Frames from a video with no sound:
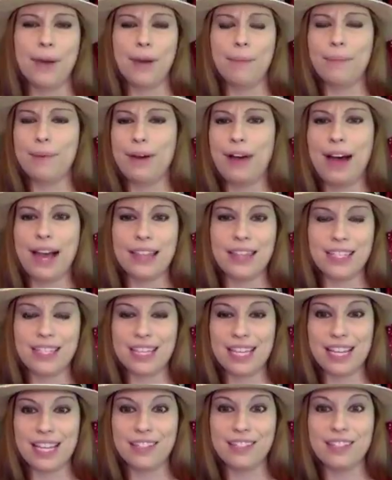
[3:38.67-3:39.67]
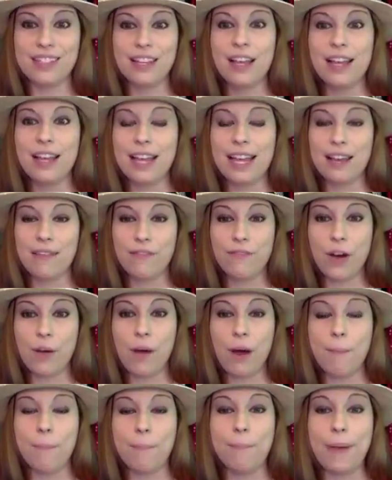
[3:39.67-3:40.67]
behind the scenes info
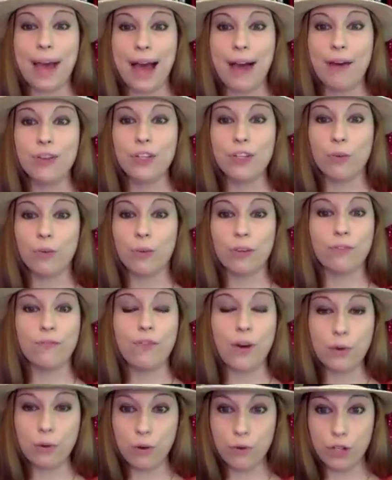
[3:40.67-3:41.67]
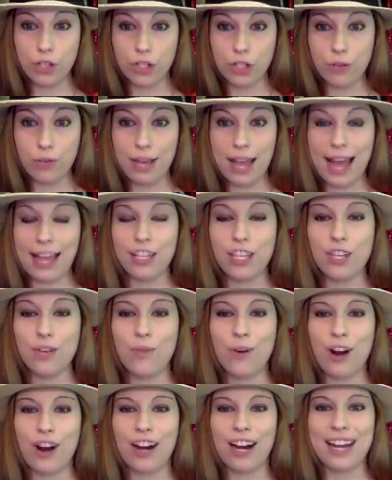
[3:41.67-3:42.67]
about your photo shoot and you
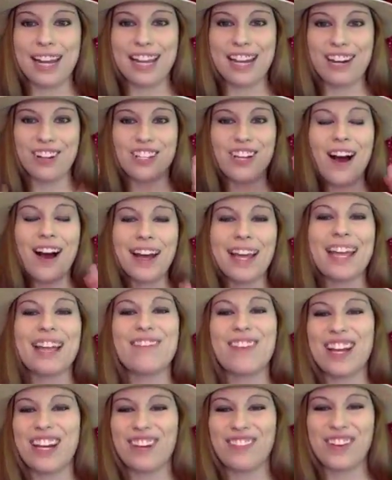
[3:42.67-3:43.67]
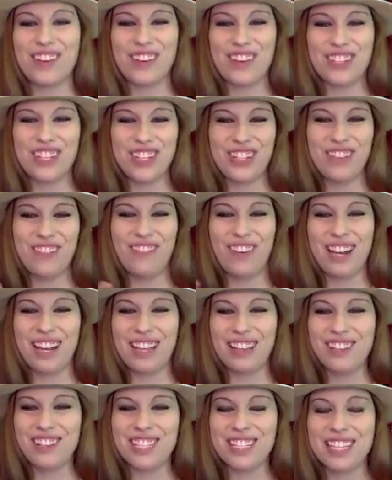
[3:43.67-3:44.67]
are here talking about your photo shoot, what it
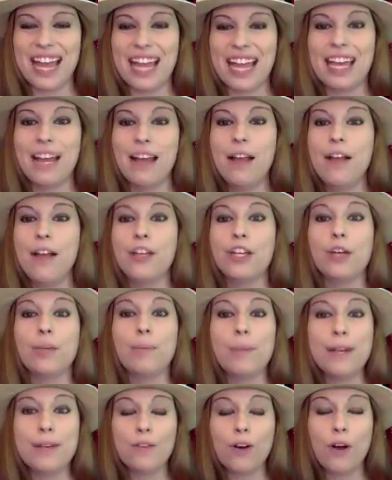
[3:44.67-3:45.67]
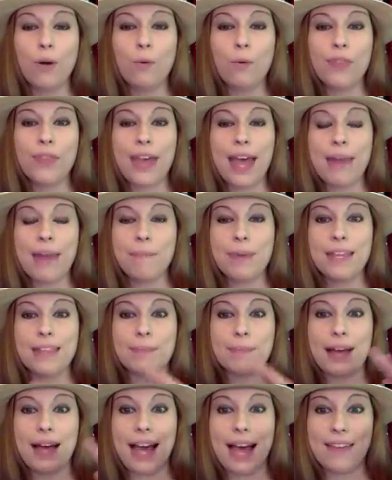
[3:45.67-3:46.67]
looks like. Your B-roll would then be the
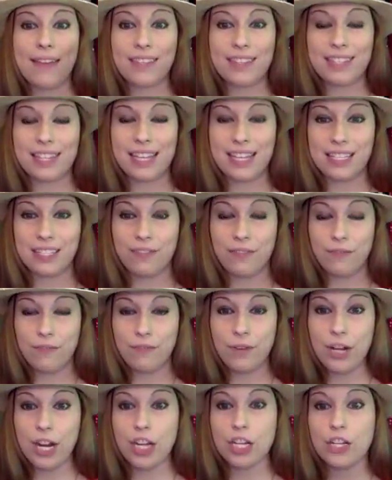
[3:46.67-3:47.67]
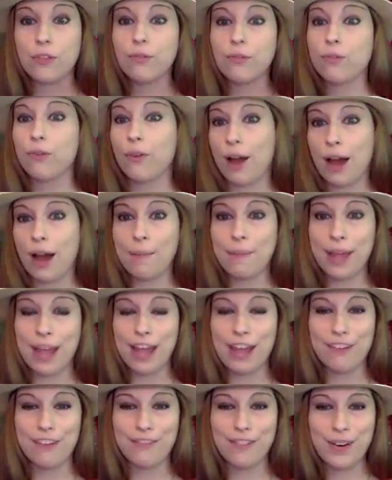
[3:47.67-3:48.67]
behind the scenes footage from
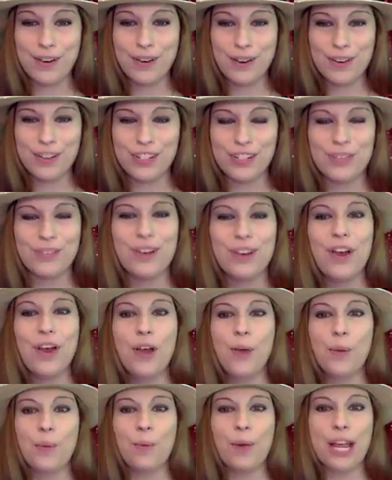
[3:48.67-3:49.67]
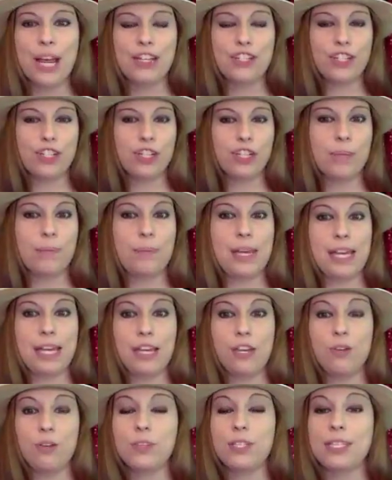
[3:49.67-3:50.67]
a photo shoot, which could be
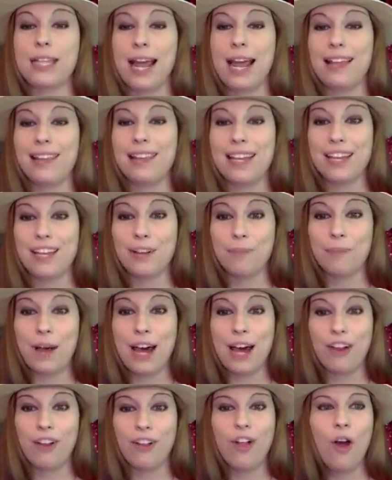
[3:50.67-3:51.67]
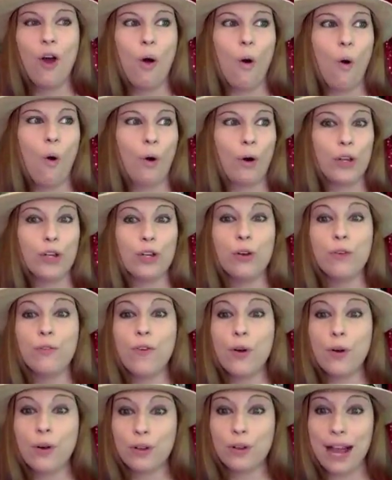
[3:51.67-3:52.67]
you styling your model or you
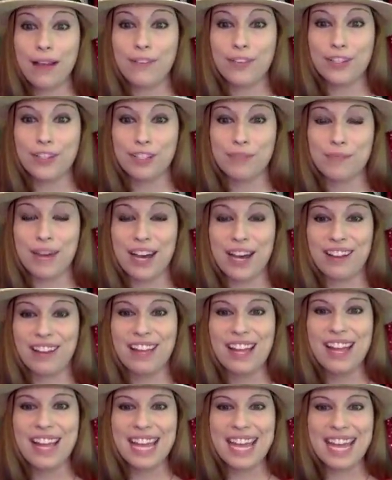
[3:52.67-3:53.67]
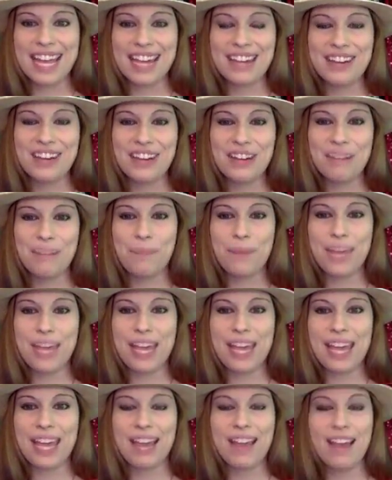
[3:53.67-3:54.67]
photographing your model. It could
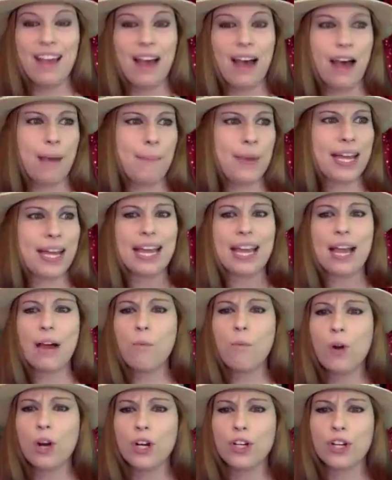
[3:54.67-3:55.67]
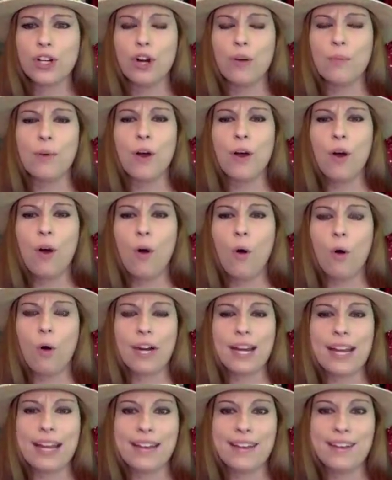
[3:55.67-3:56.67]
be picking out wardrobe, or
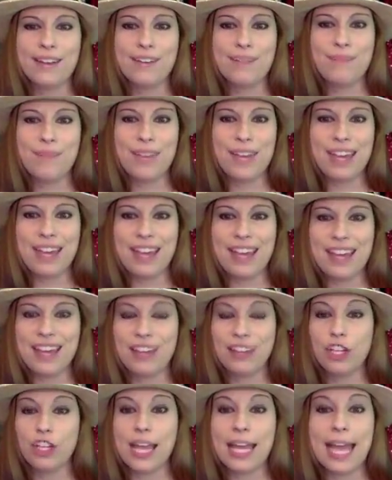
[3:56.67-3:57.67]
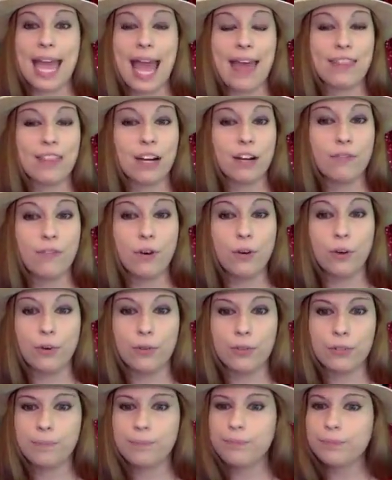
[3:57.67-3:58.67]
it could be looking at their
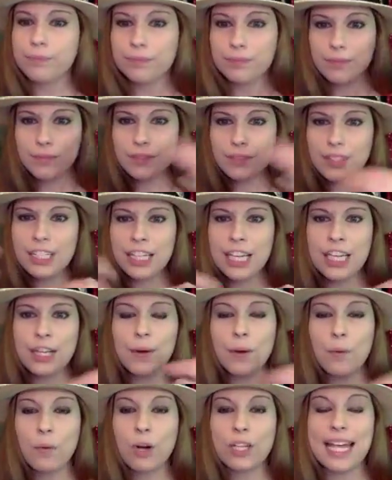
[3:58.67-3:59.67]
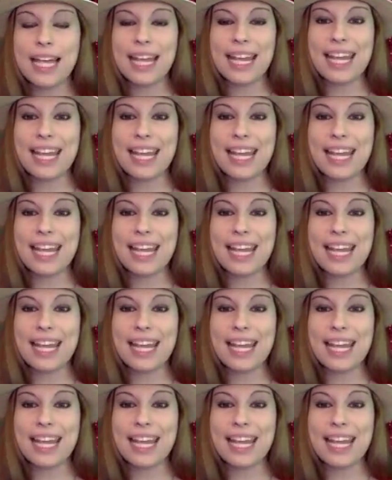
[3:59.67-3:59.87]
photos. You want to work that